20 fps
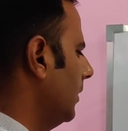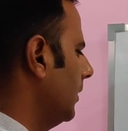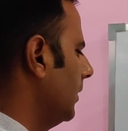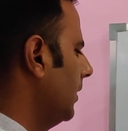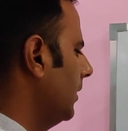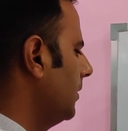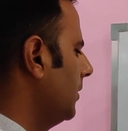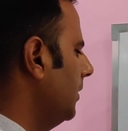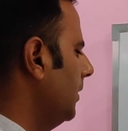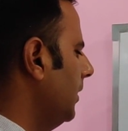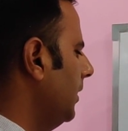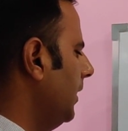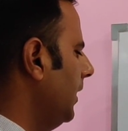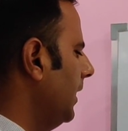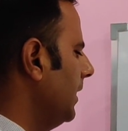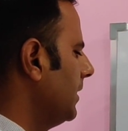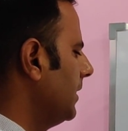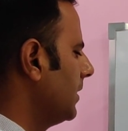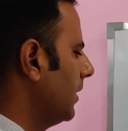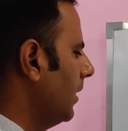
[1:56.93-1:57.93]
The third
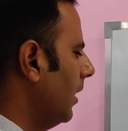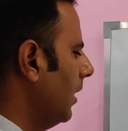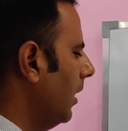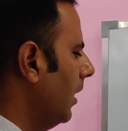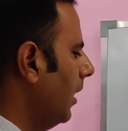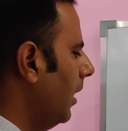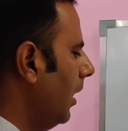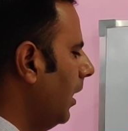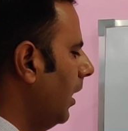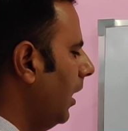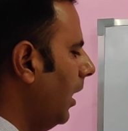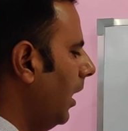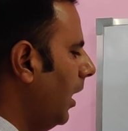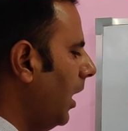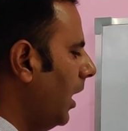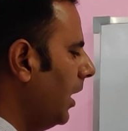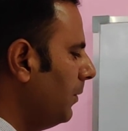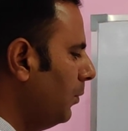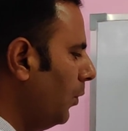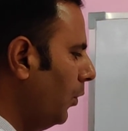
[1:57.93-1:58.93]
is
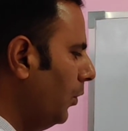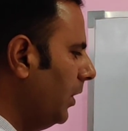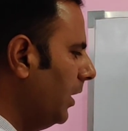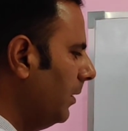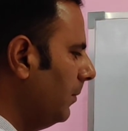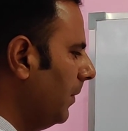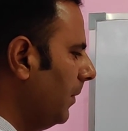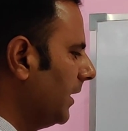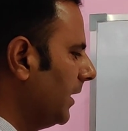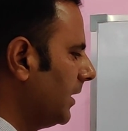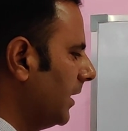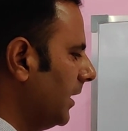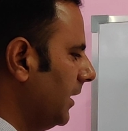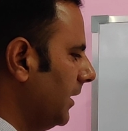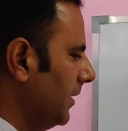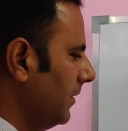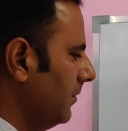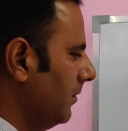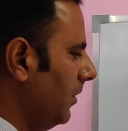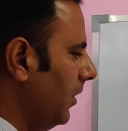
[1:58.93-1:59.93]
hormonal method.
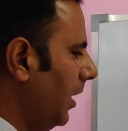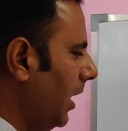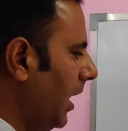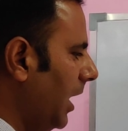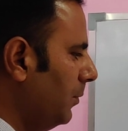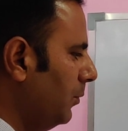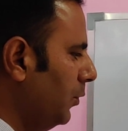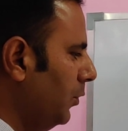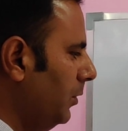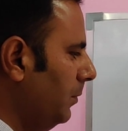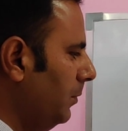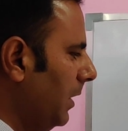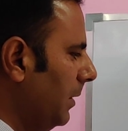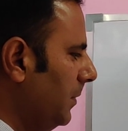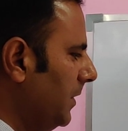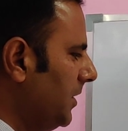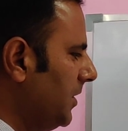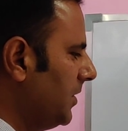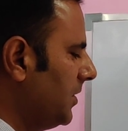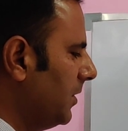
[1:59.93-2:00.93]
Hormones may
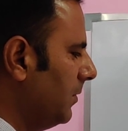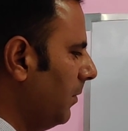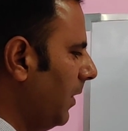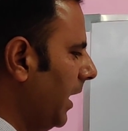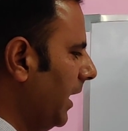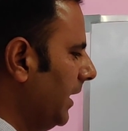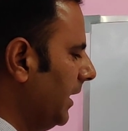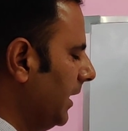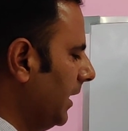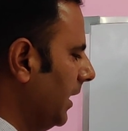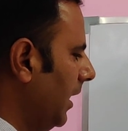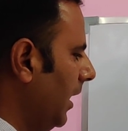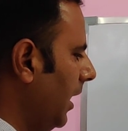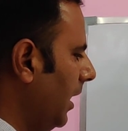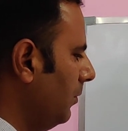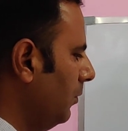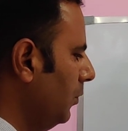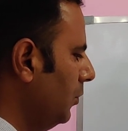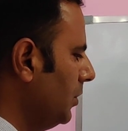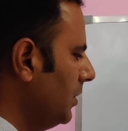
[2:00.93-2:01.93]
be determining
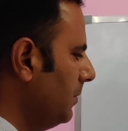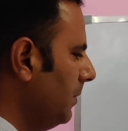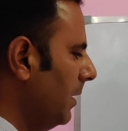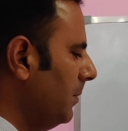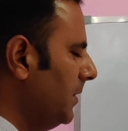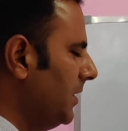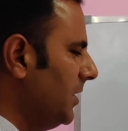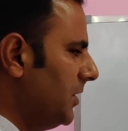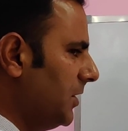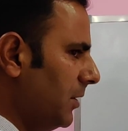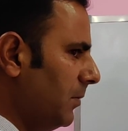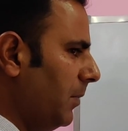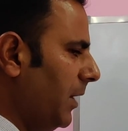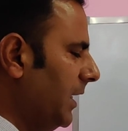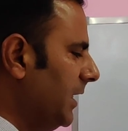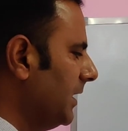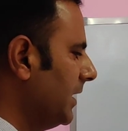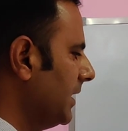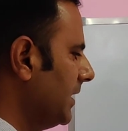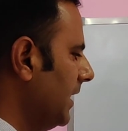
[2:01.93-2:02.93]

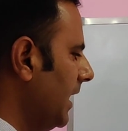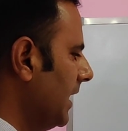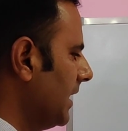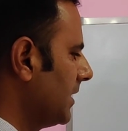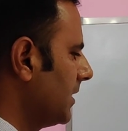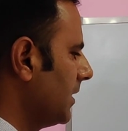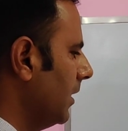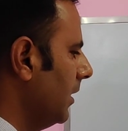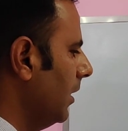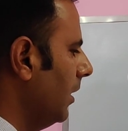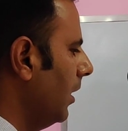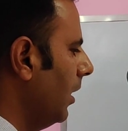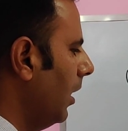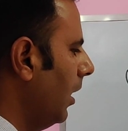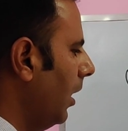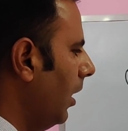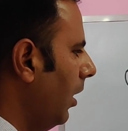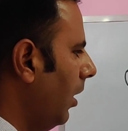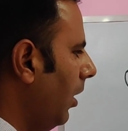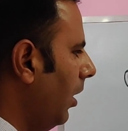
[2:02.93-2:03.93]
the sex.
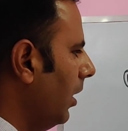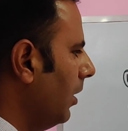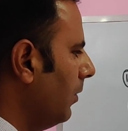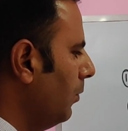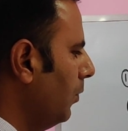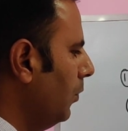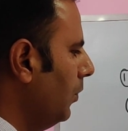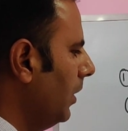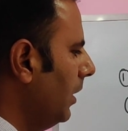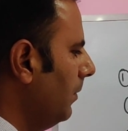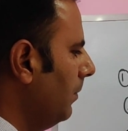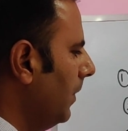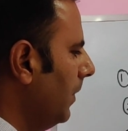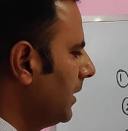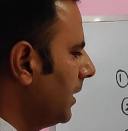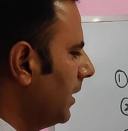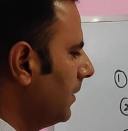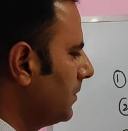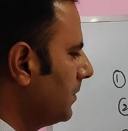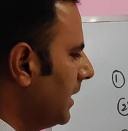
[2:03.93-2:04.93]
Hormonal
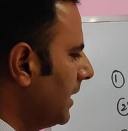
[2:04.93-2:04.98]
method of